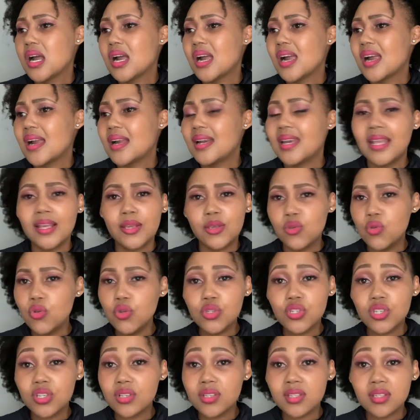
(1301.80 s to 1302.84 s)
Like you
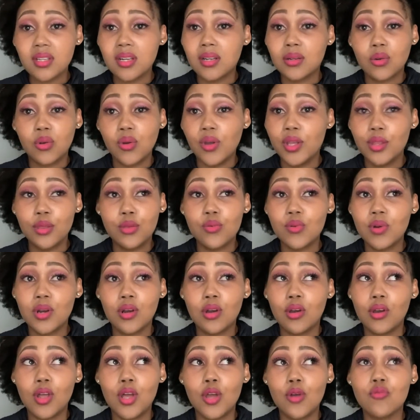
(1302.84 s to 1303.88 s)
just start going through
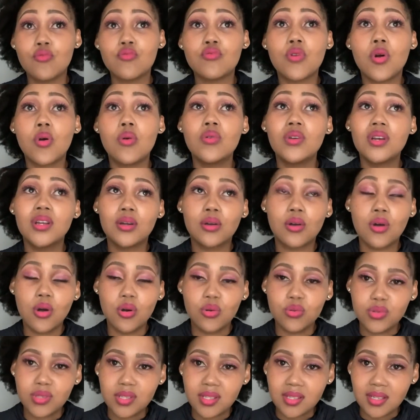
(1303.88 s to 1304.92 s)
a roller
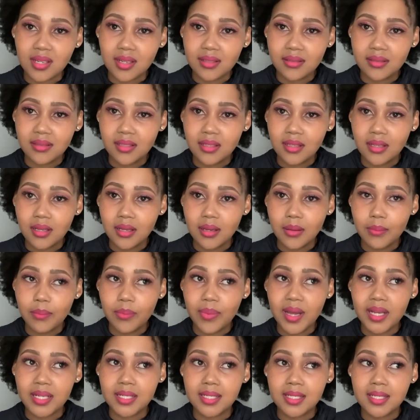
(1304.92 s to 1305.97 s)
coaster.
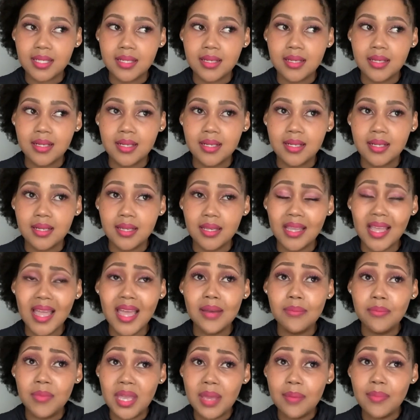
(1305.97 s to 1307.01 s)
And
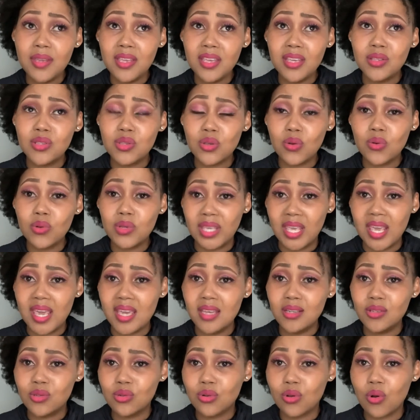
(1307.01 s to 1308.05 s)
maybe it's okay
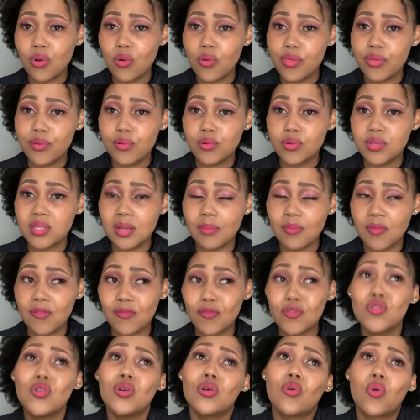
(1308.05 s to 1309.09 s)
to go through
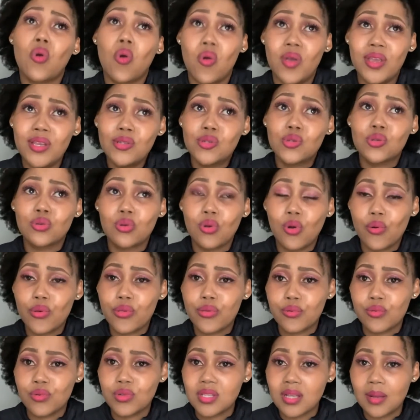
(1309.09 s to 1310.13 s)
you're going to go
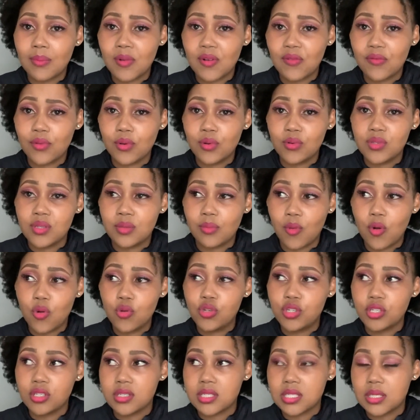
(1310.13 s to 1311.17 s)
through some of those
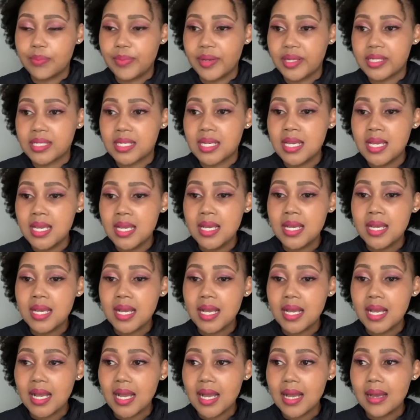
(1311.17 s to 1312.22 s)
emotions, but
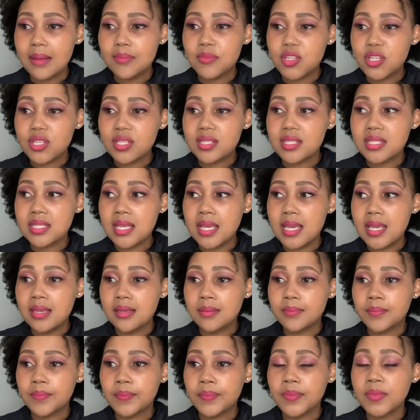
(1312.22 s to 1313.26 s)
I'm just saying,
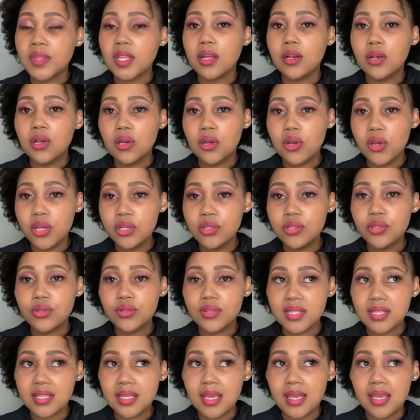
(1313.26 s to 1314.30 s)
learn to
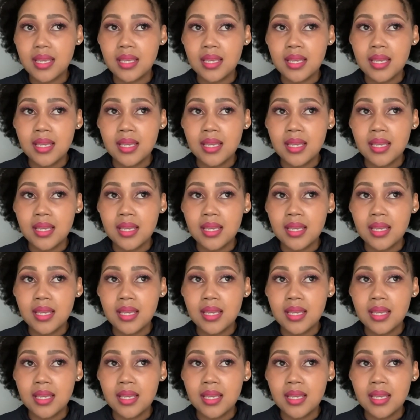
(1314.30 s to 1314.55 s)
say,